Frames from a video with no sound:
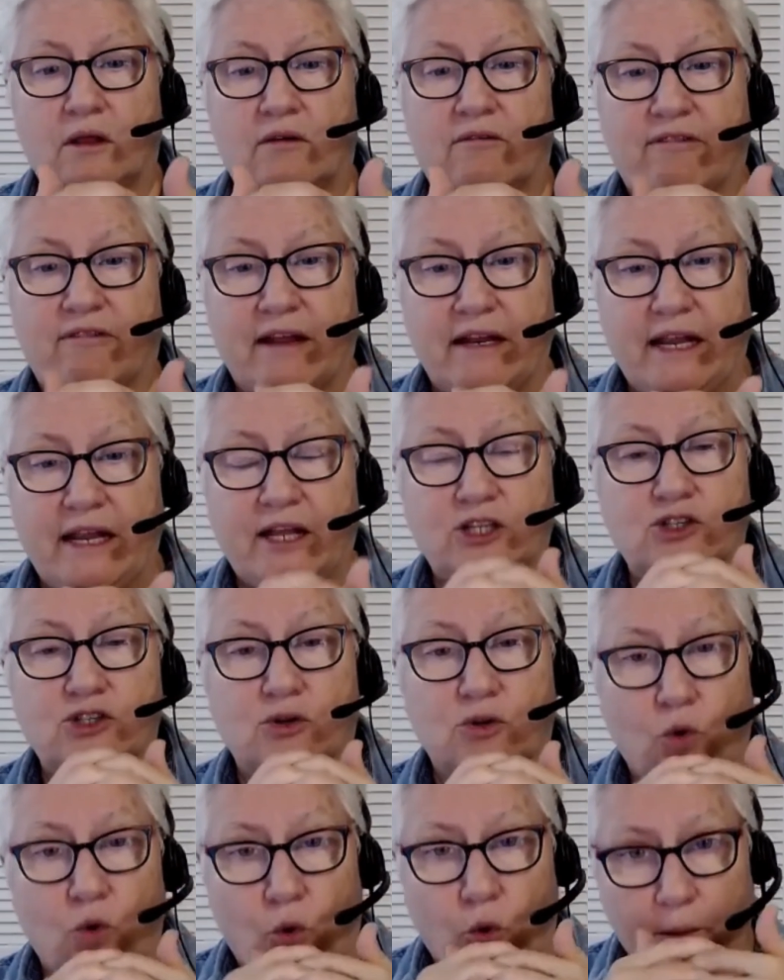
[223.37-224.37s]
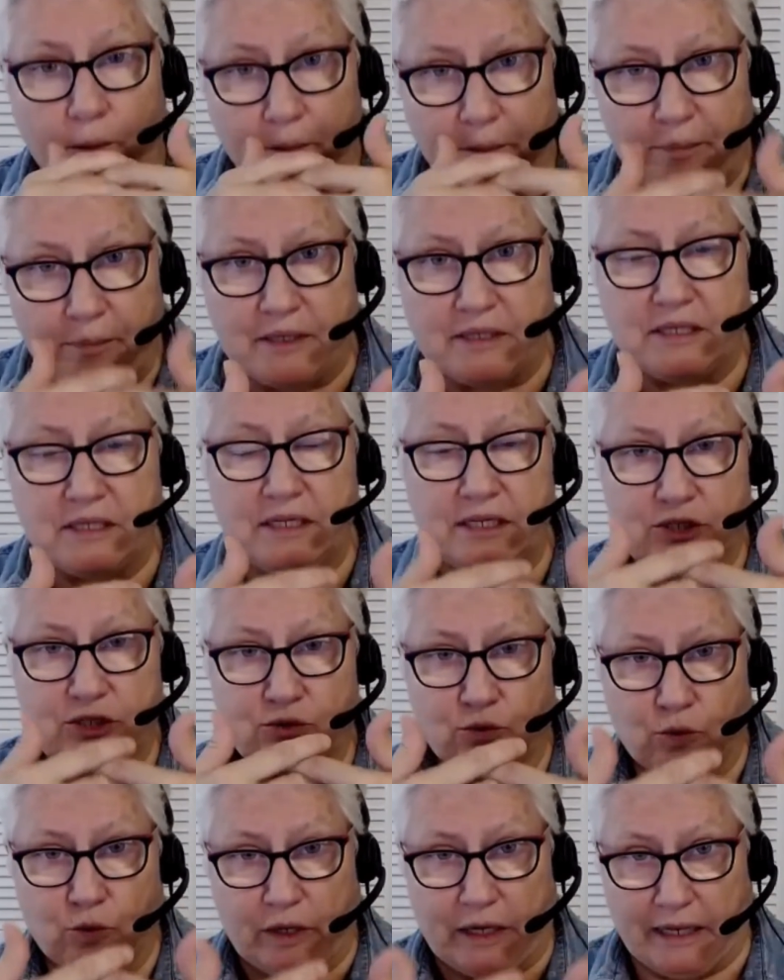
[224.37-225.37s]
financial or business
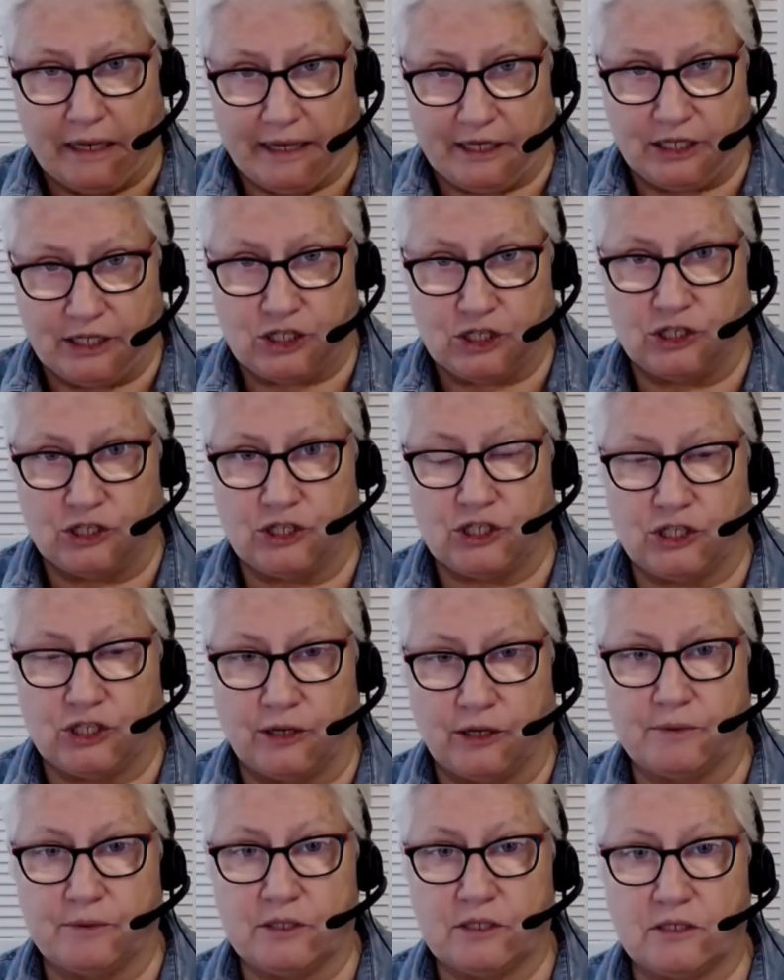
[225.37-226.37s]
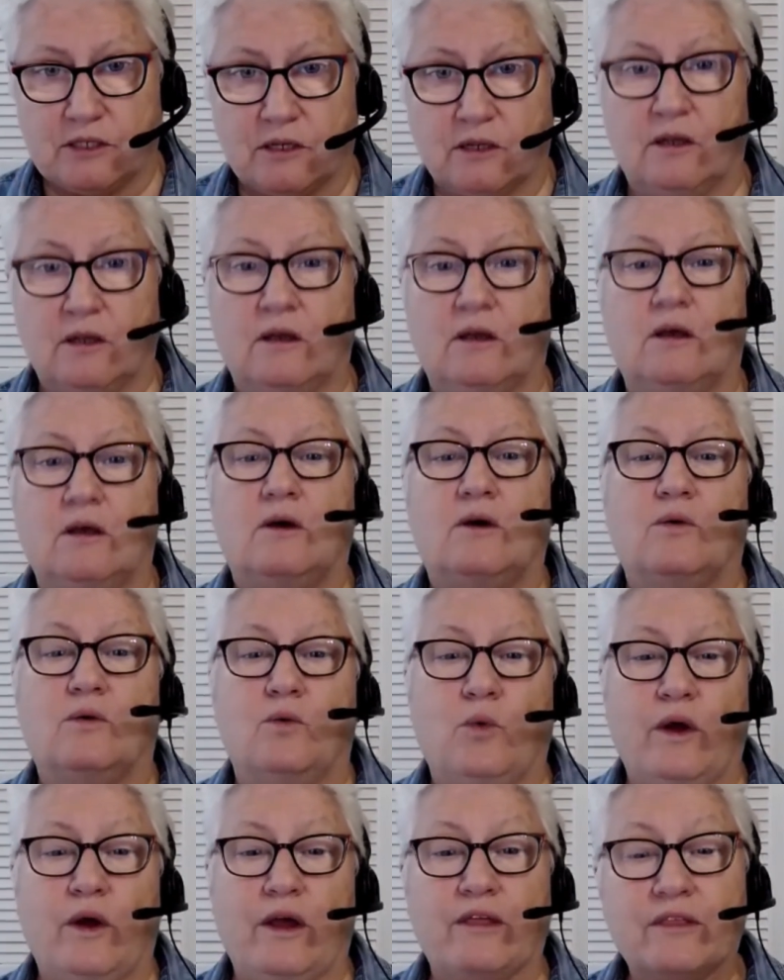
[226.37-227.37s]
relationships
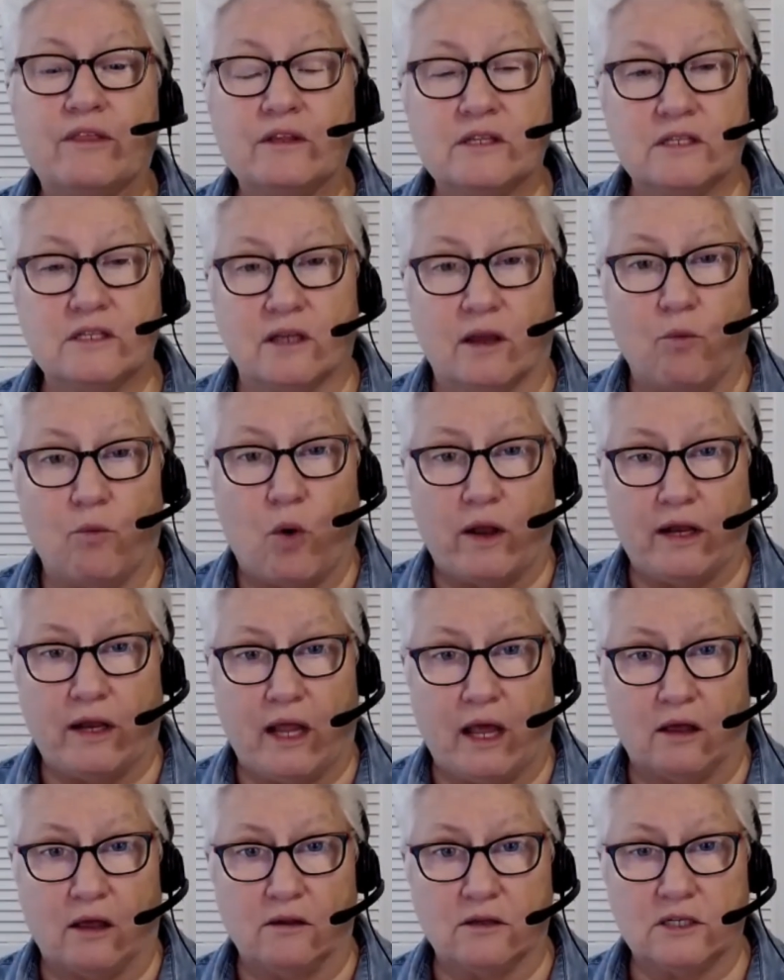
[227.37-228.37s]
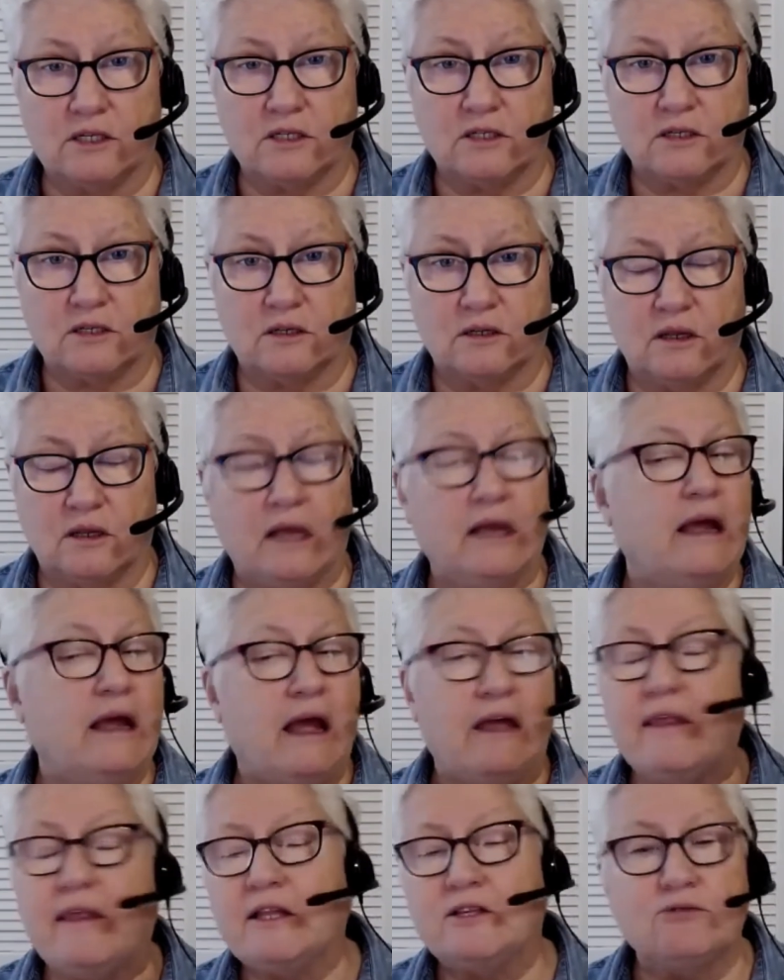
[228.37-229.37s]
with someone else.
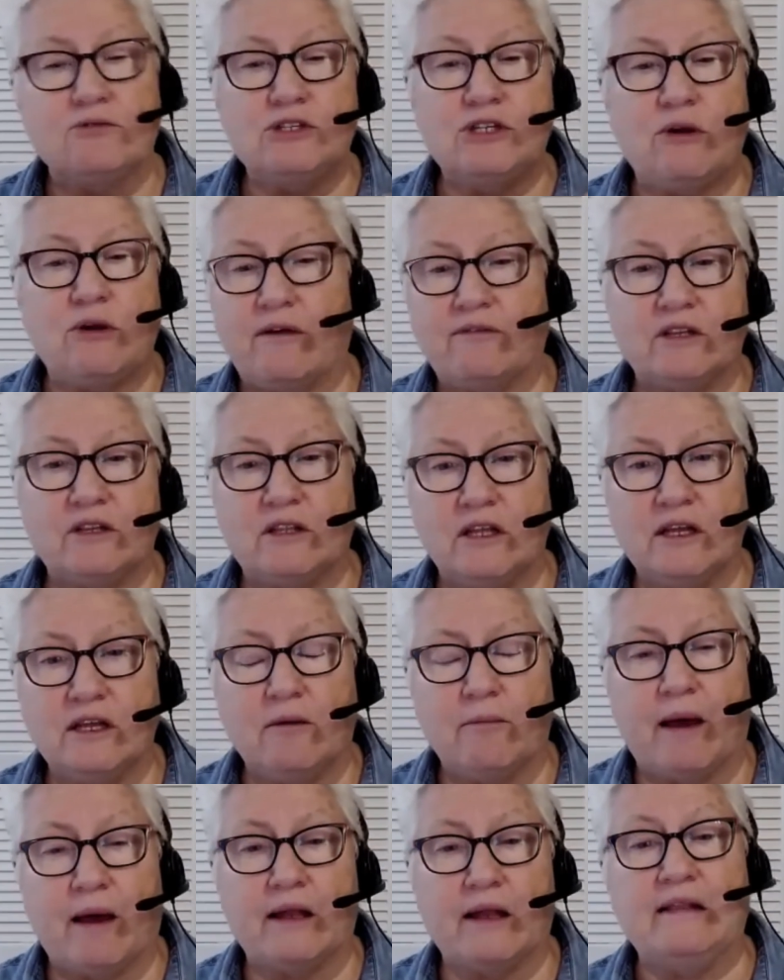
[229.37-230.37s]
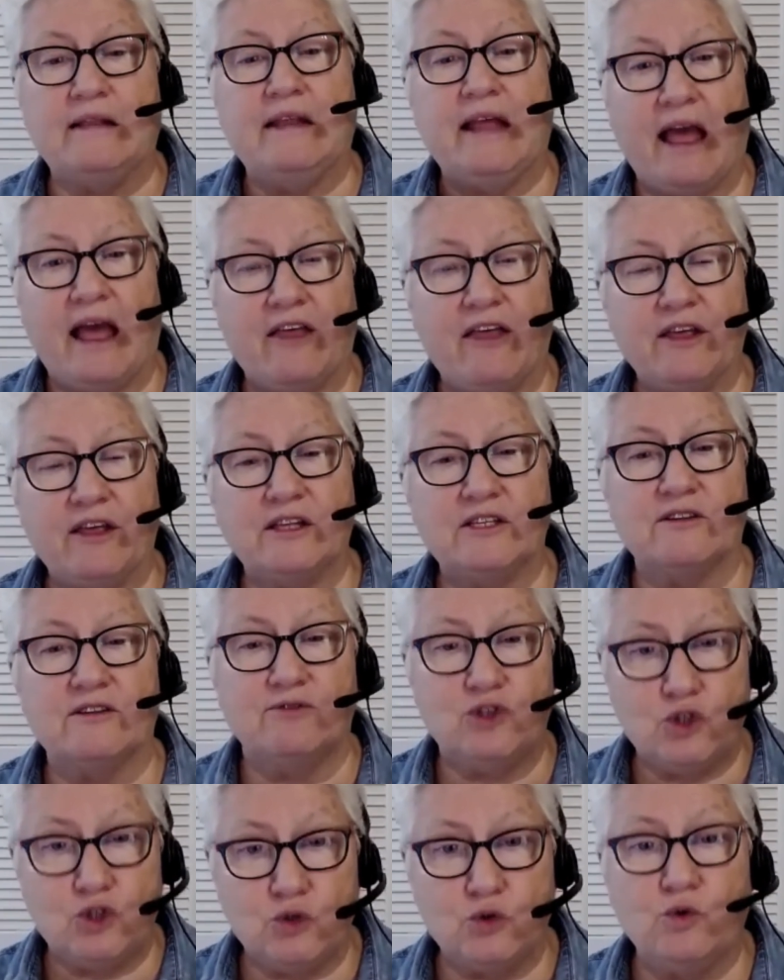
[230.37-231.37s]
And that's what you have to think about in the ethics
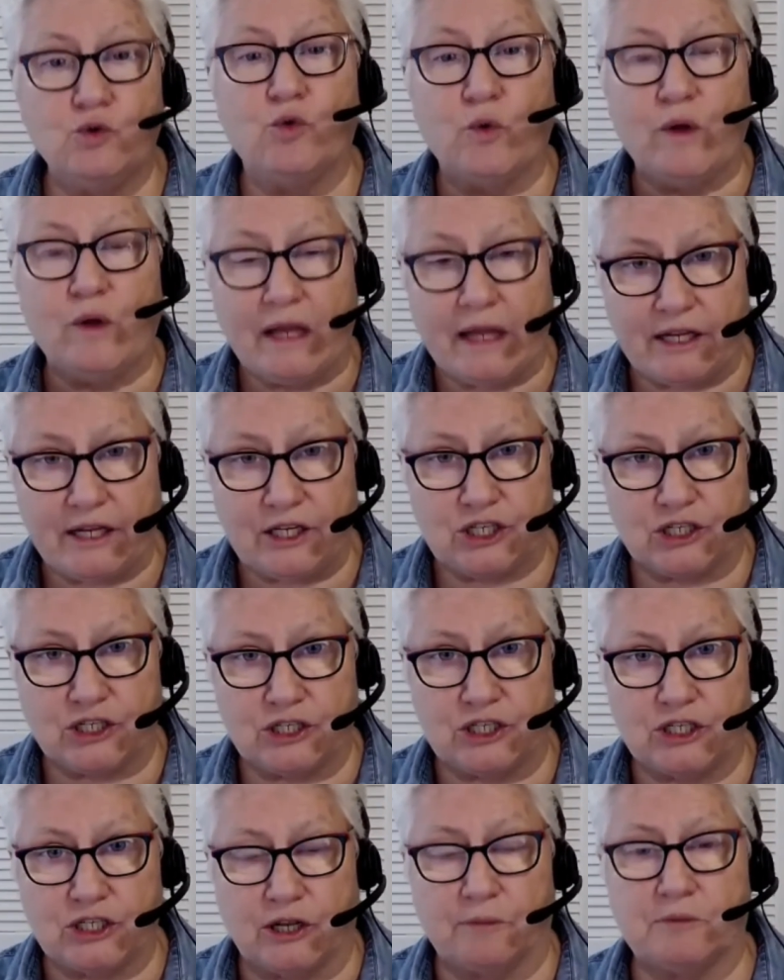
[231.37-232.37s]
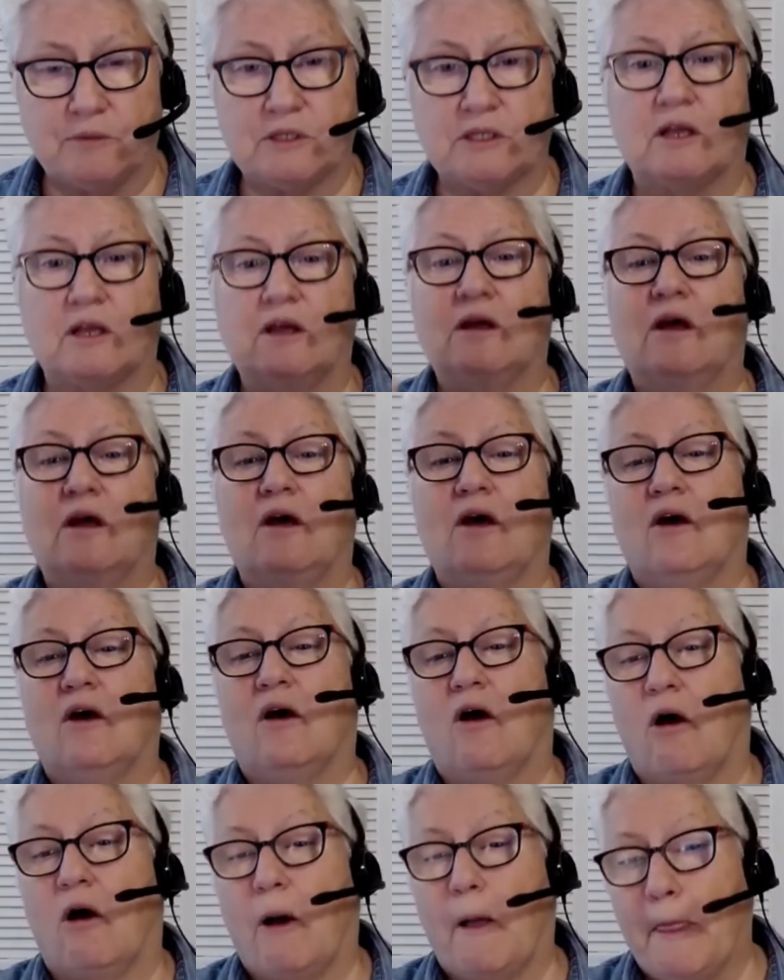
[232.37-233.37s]
of dual relationships
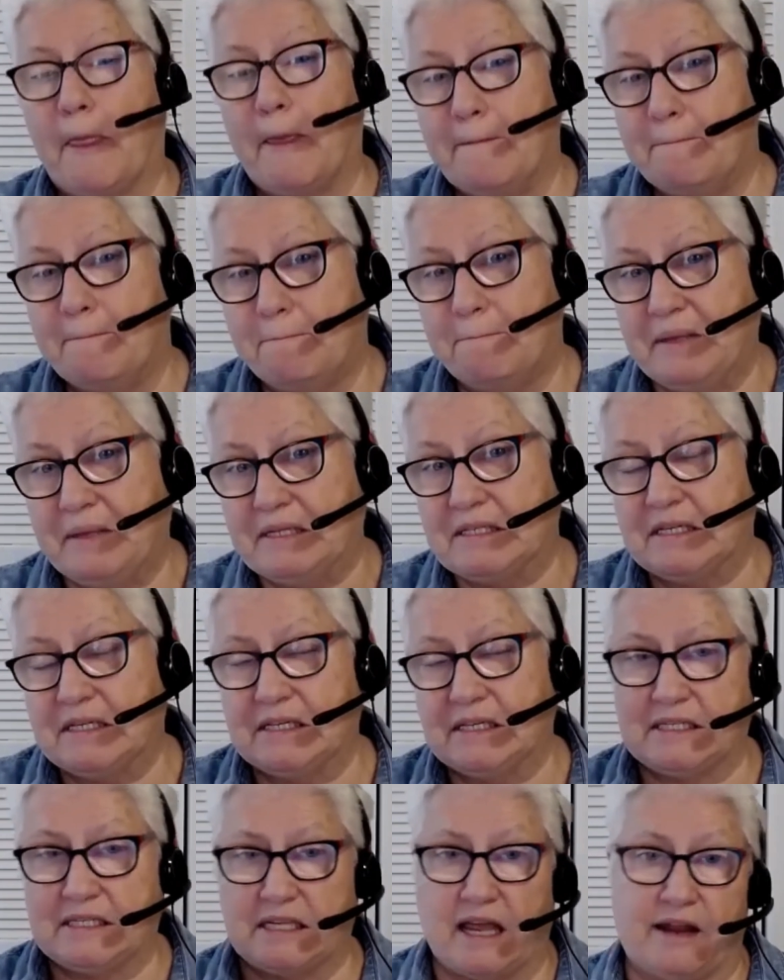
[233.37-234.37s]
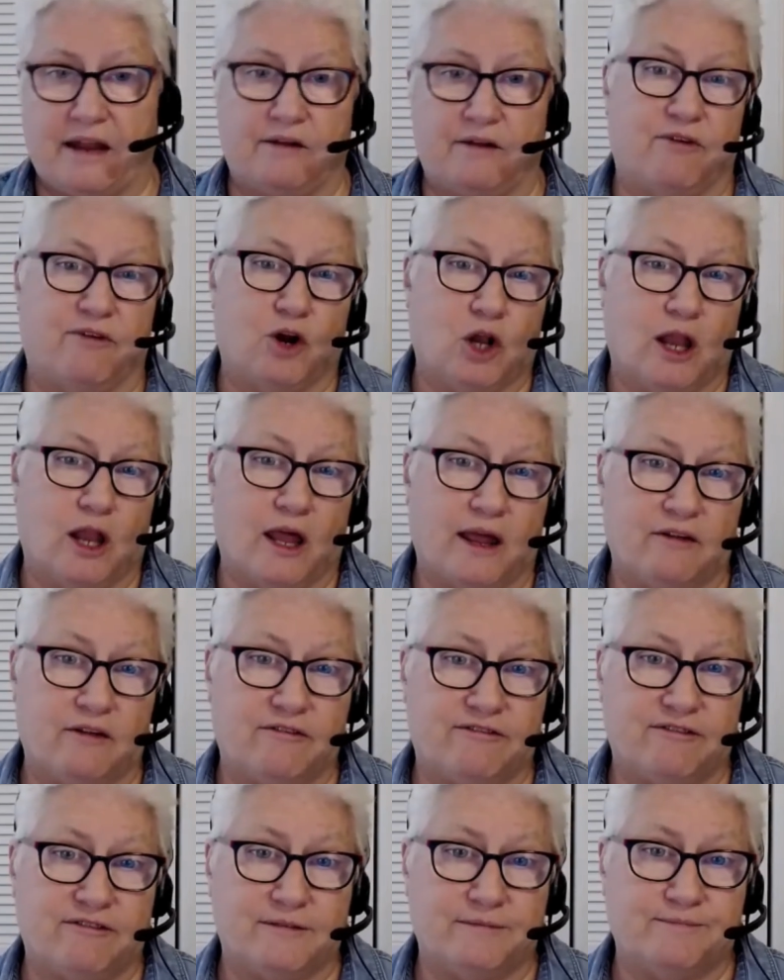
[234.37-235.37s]
on the business side of our
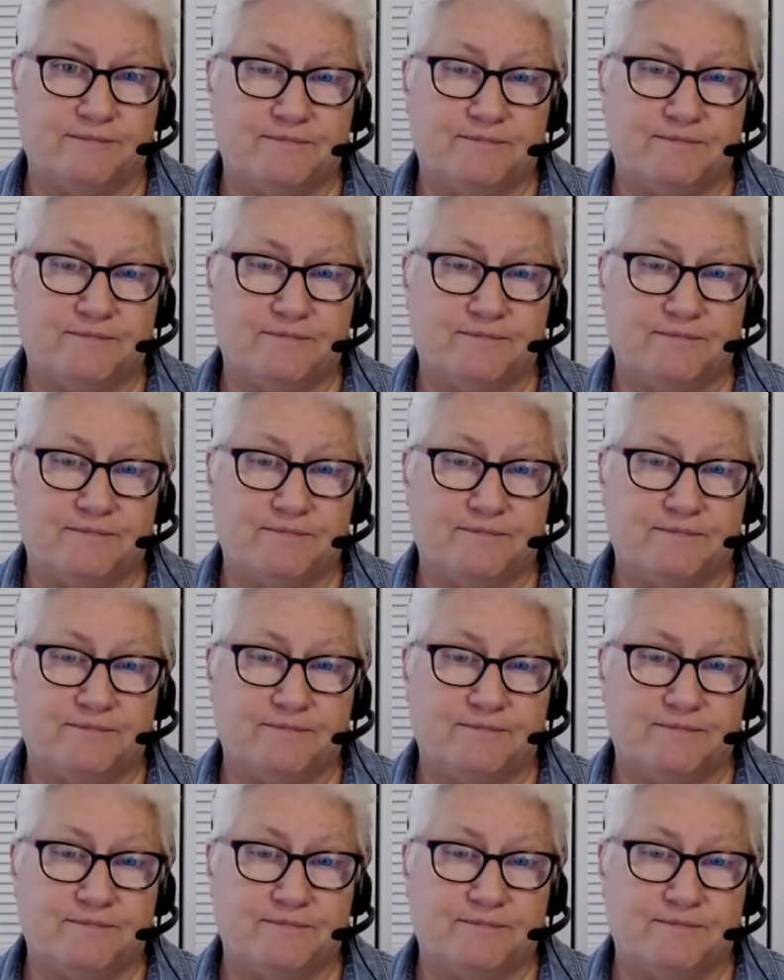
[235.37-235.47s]
life.